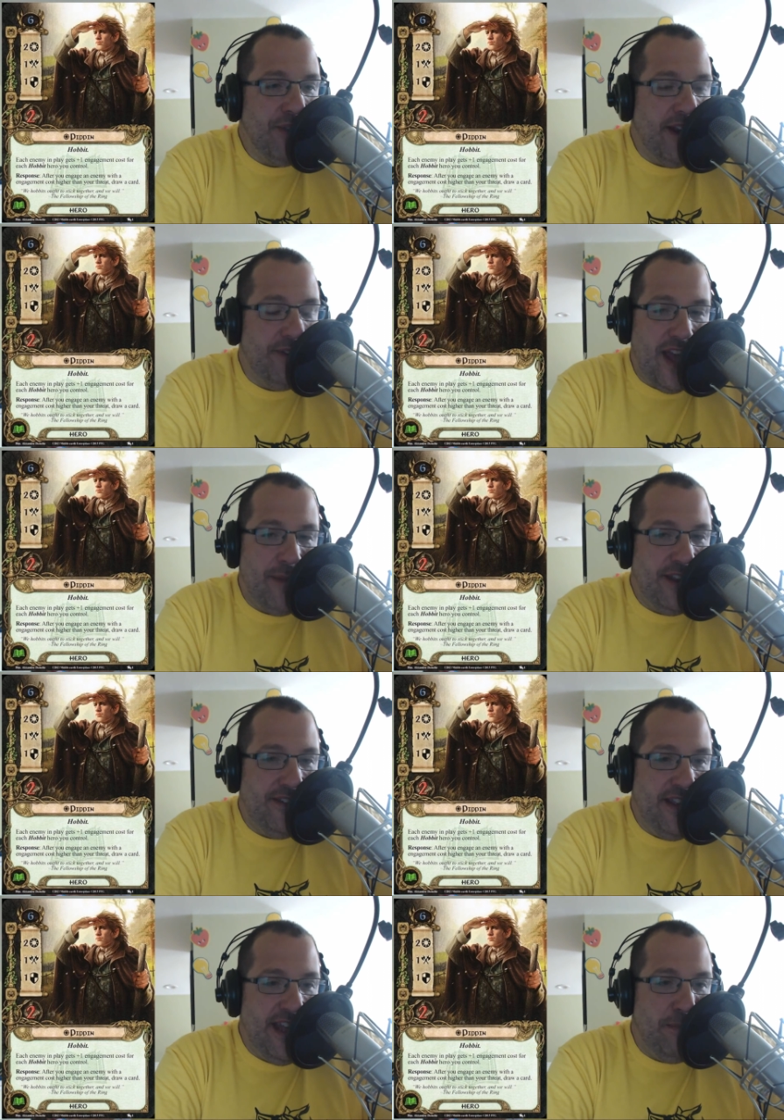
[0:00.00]
and I was happy to
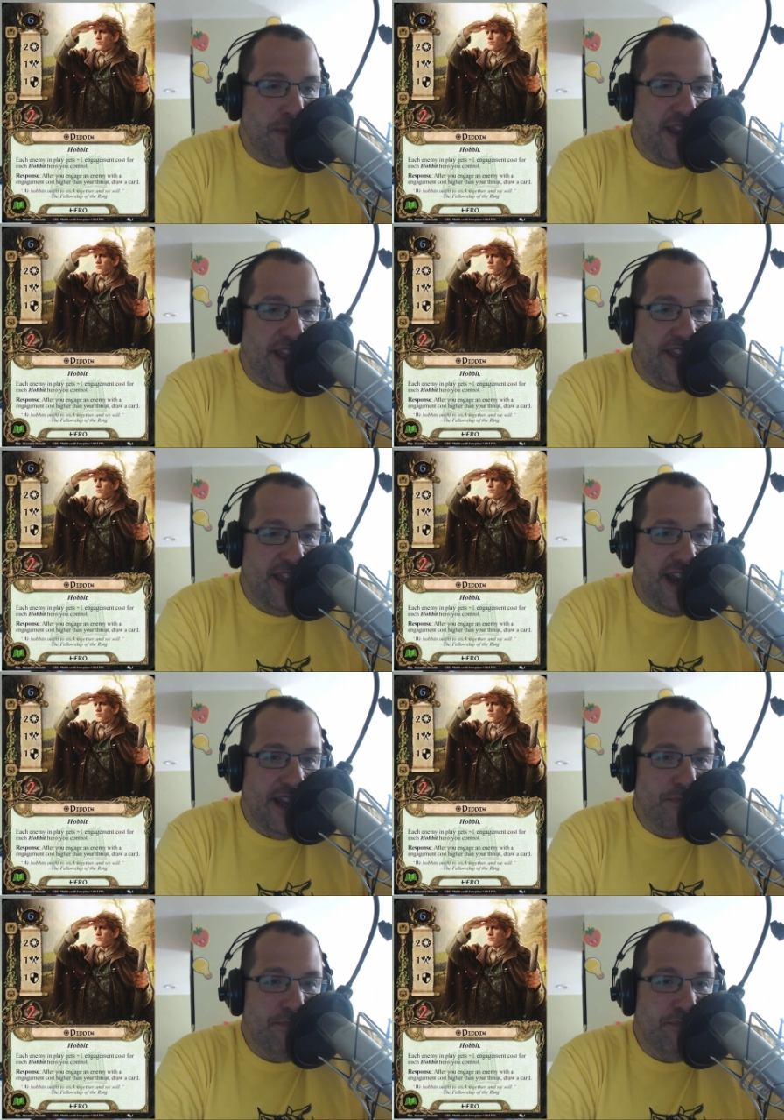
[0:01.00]
see that. But and then
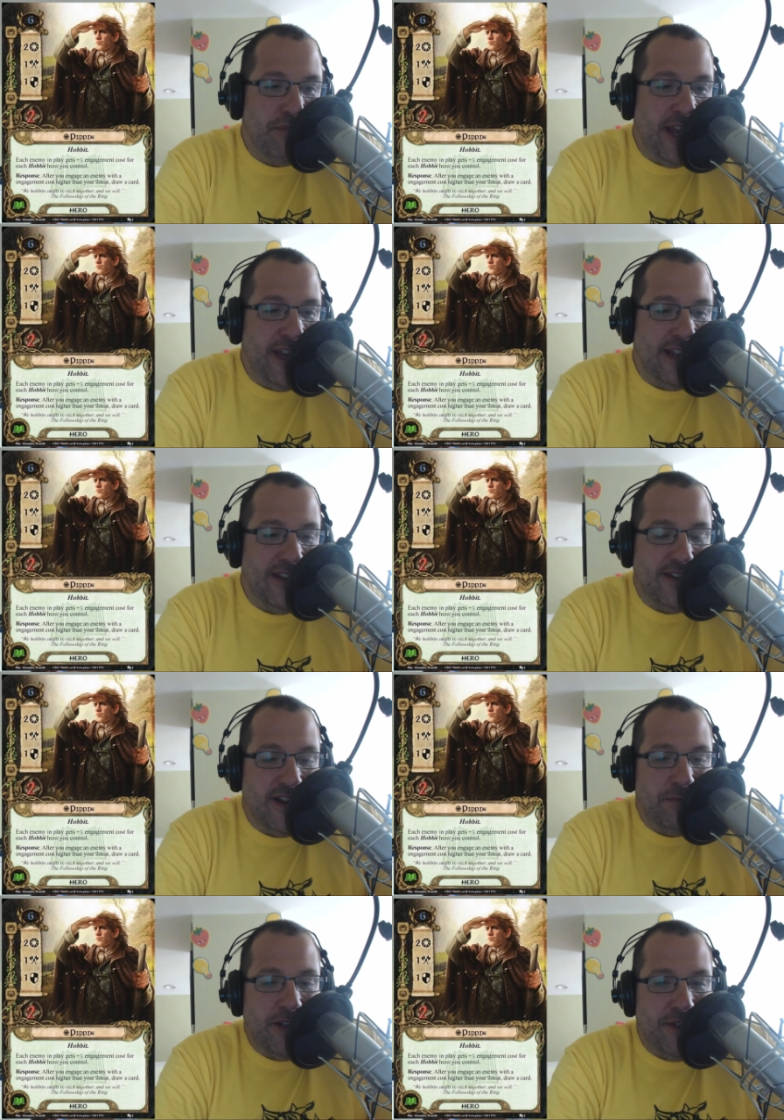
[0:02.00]
I played it against a
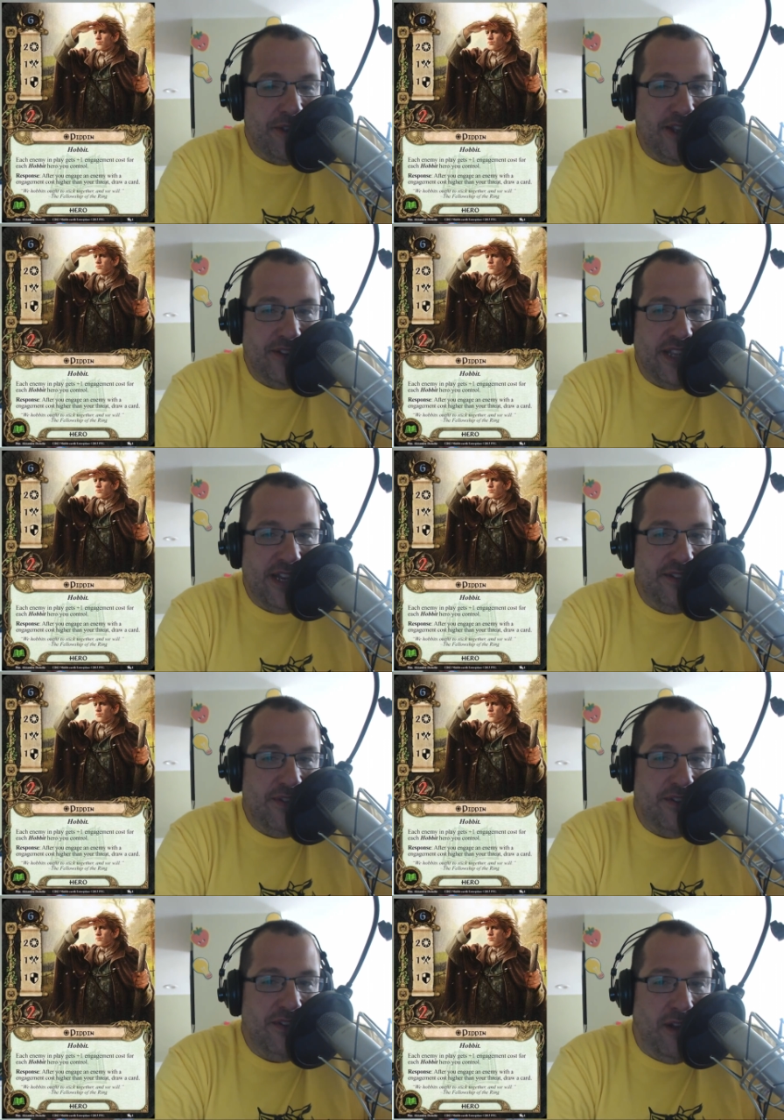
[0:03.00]
couple other things, and it
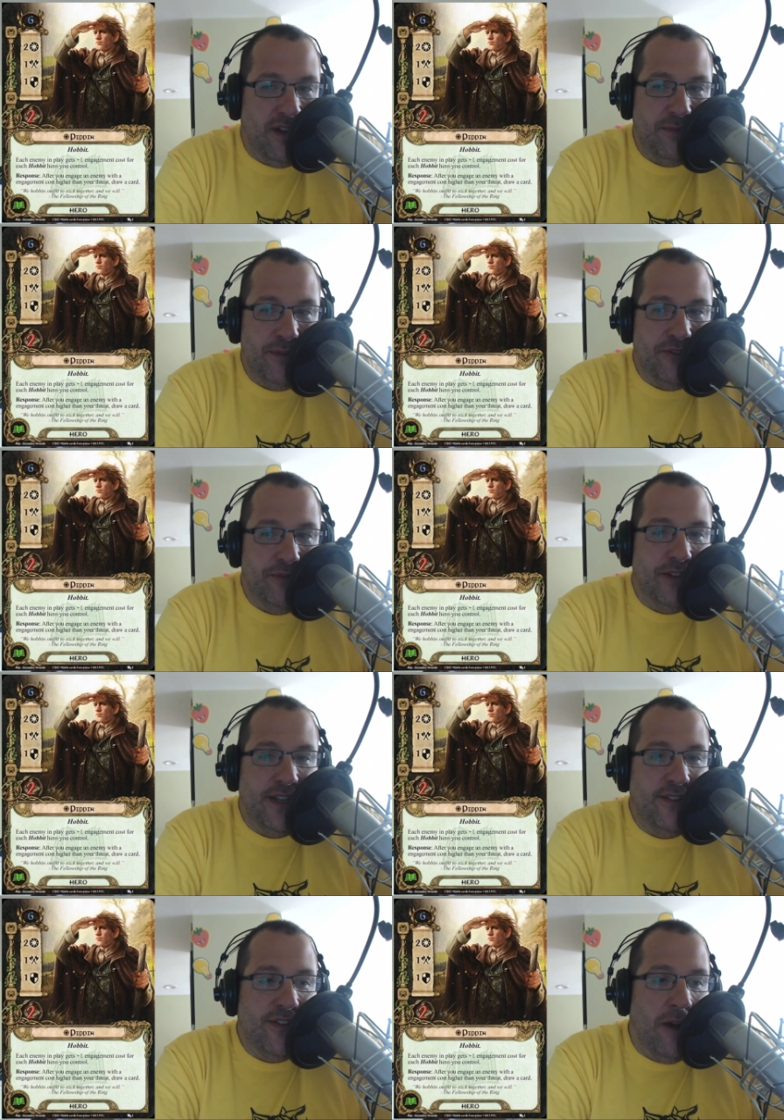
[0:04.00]
just lost
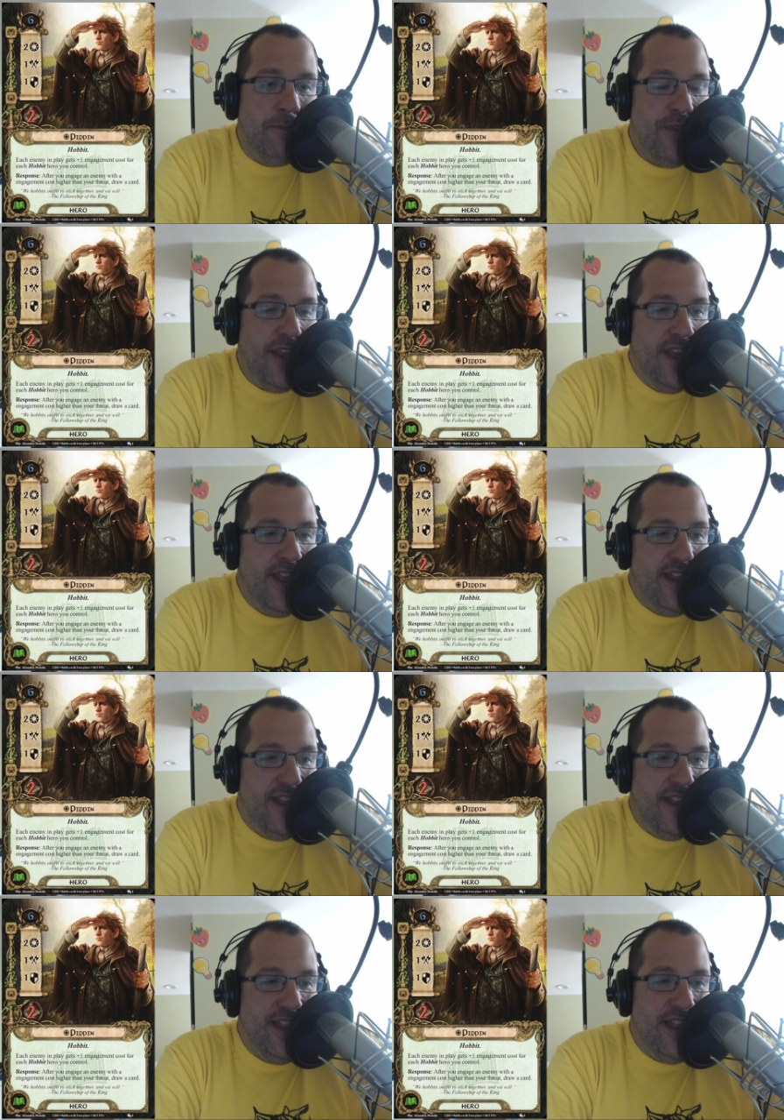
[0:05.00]
miserably. So
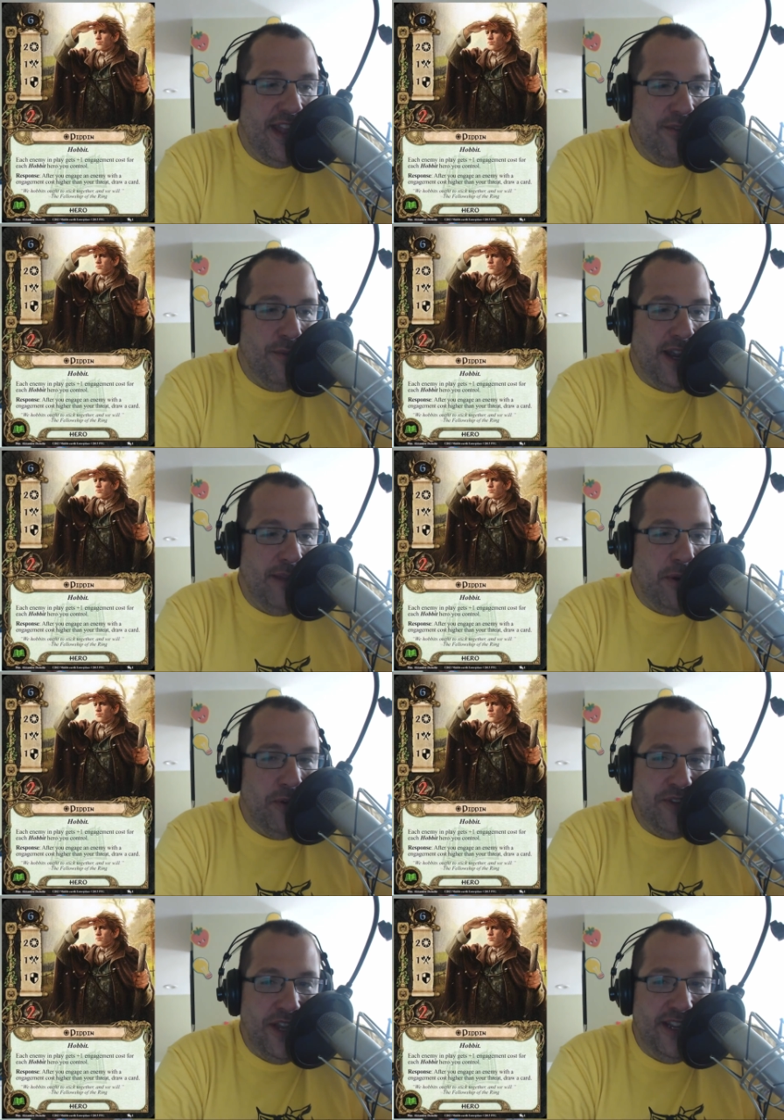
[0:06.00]
that's when I
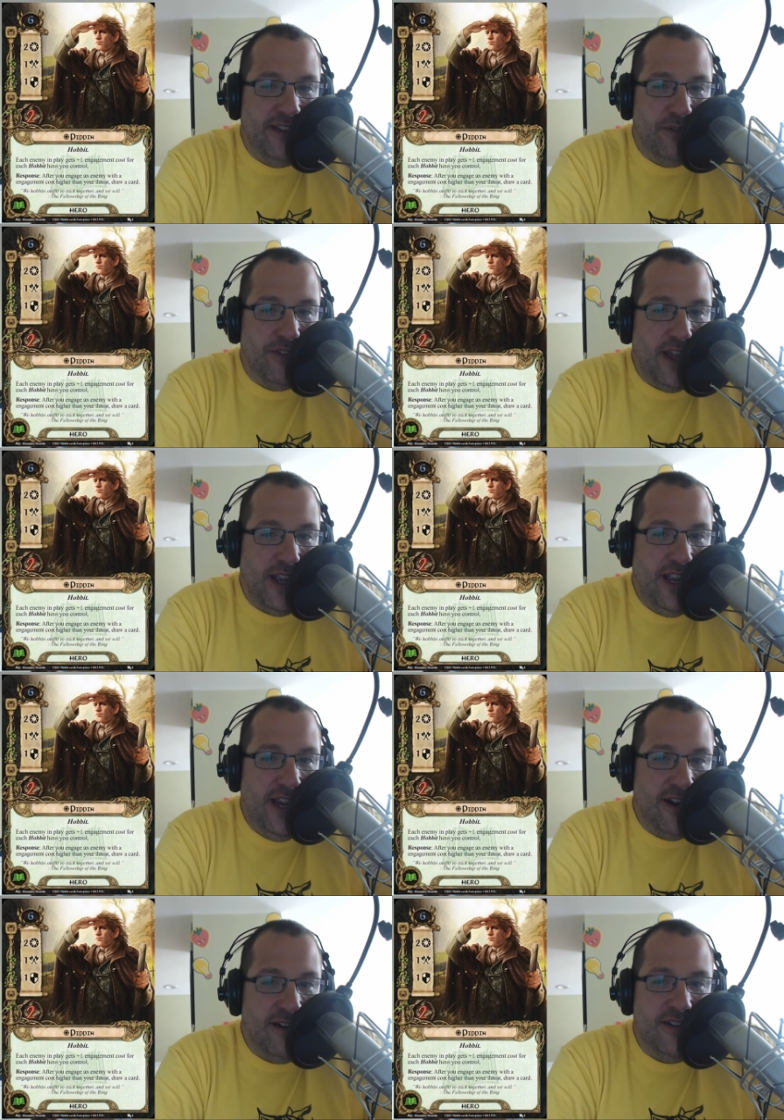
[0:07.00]
posted it and was like,
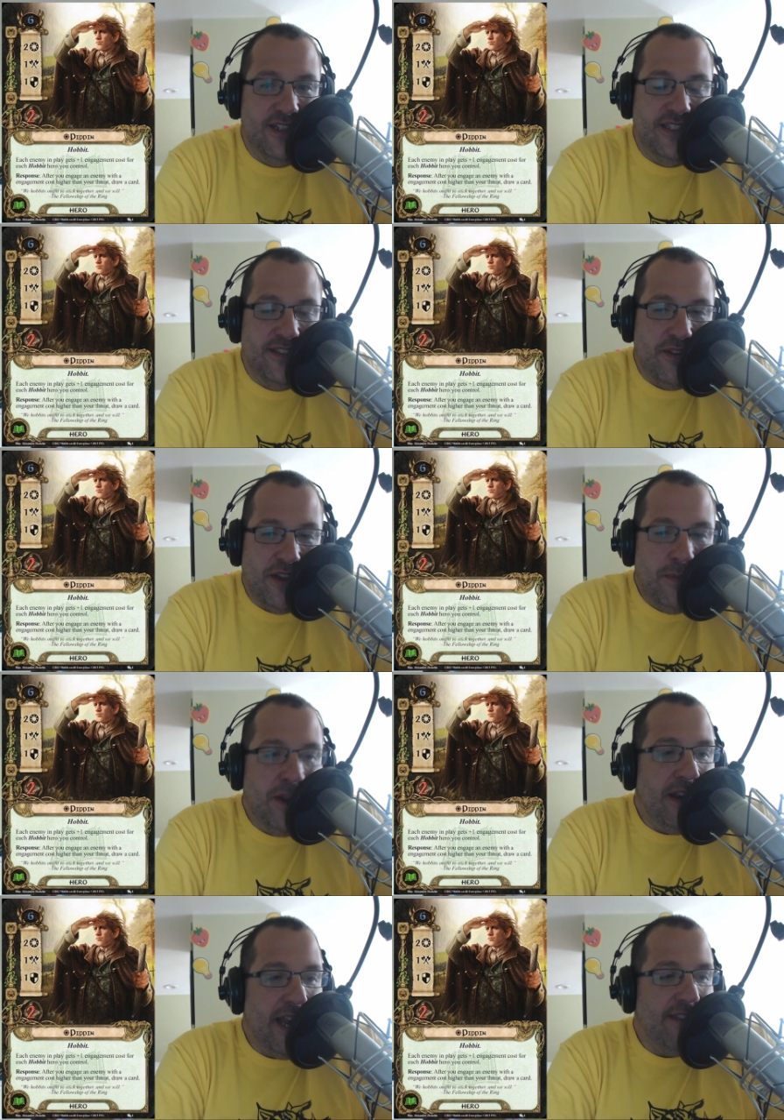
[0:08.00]
here. And so the
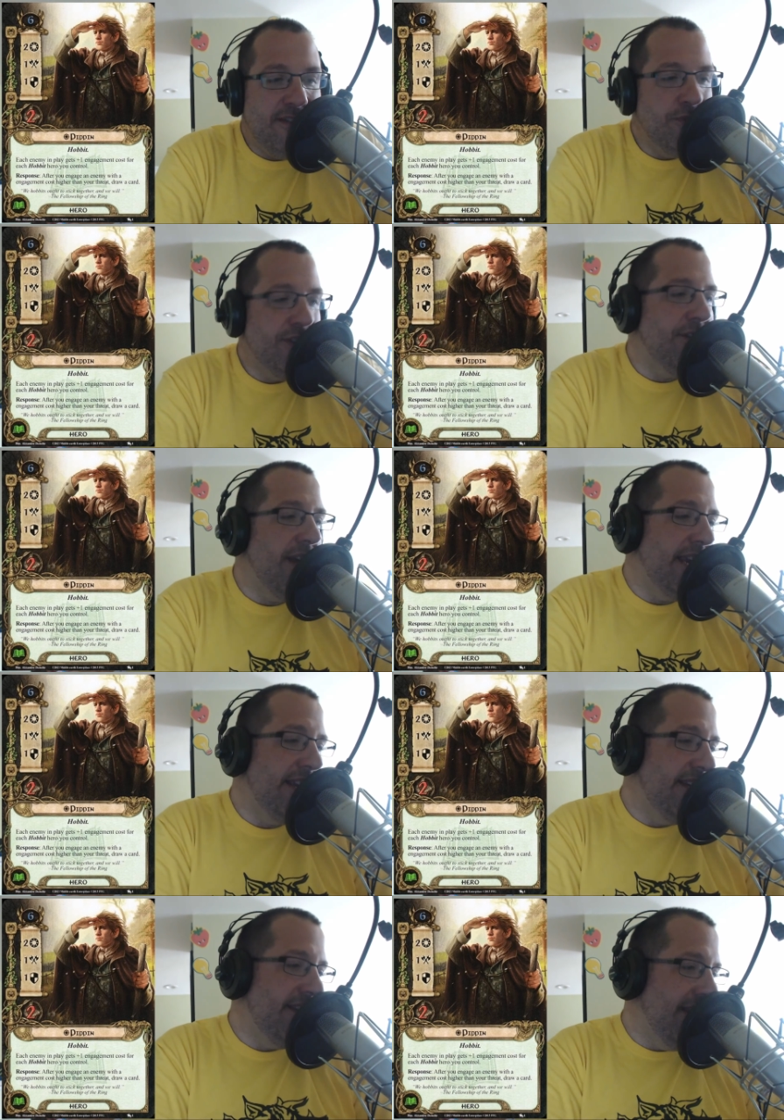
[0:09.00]
community had some really great
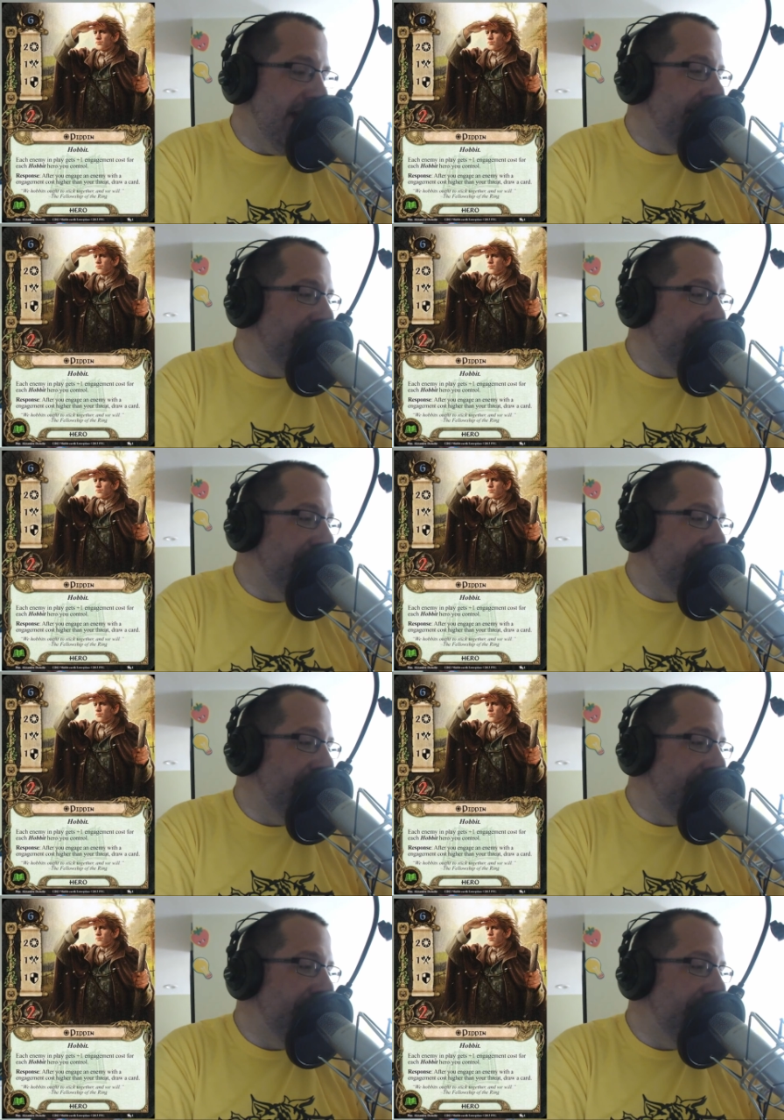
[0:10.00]
ideas, and I have